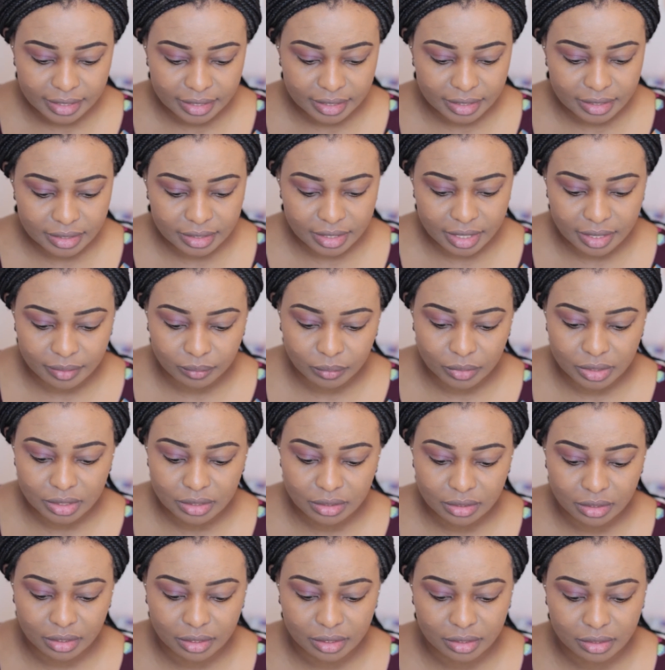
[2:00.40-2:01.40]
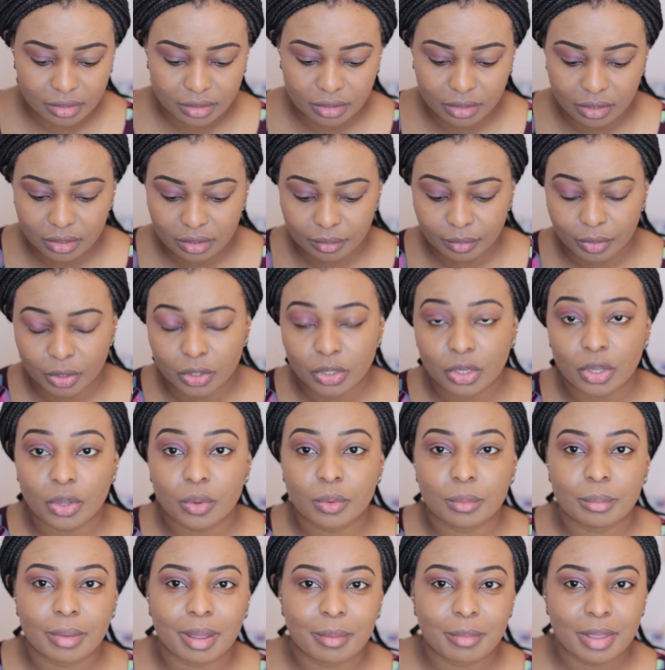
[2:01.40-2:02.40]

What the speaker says: And then once that is done, I'm going to go with my